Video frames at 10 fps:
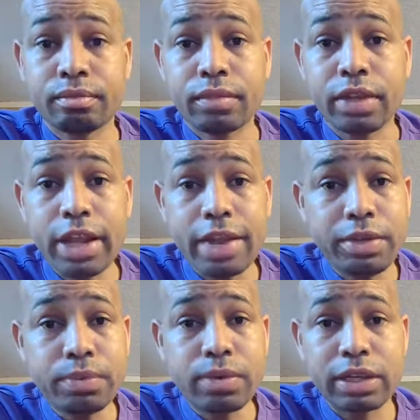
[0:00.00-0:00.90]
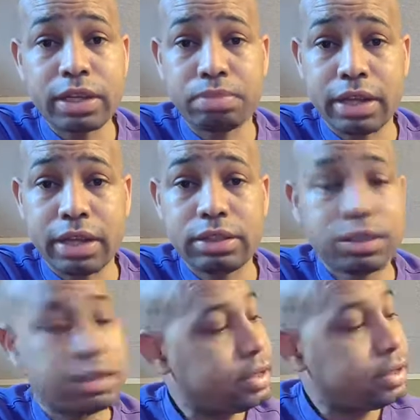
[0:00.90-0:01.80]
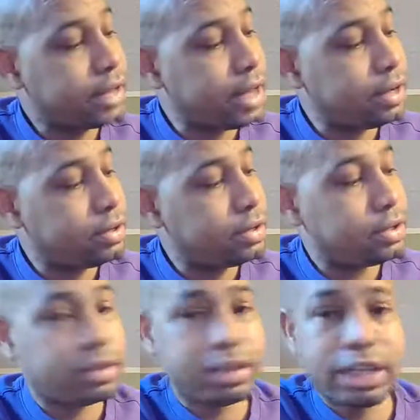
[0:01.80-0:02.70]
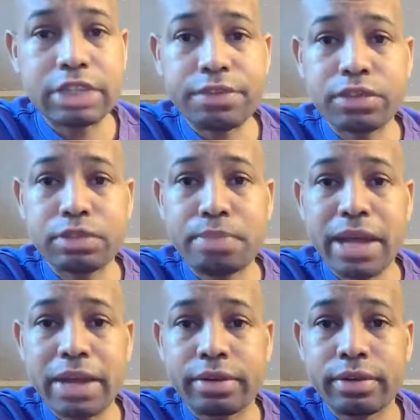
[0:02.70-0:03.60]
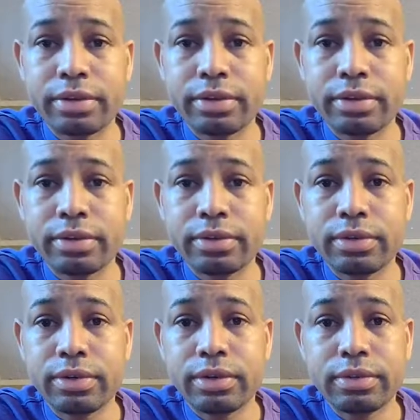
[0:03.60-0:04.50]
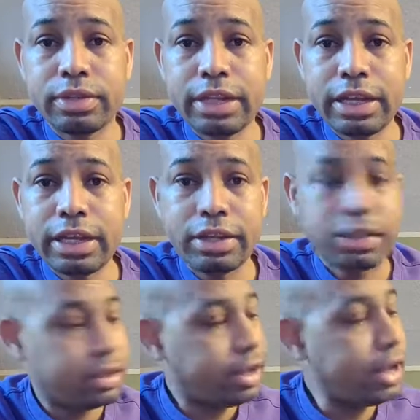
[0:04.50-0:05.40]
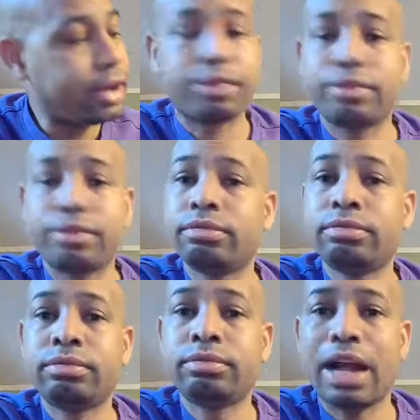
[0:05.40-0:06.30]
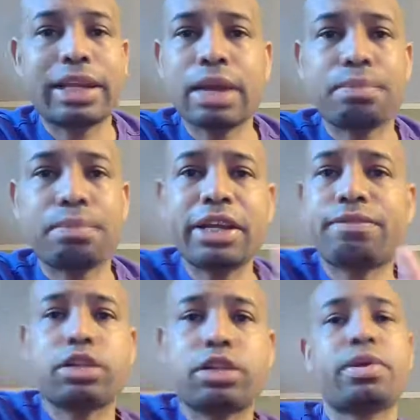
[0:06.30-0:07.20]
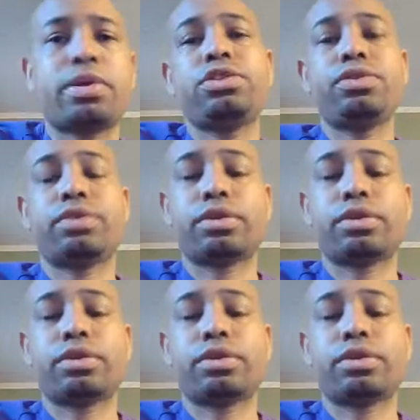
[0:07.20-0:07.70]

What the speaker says: Everyone complains that this feels better than here. I cannot play a first person shooter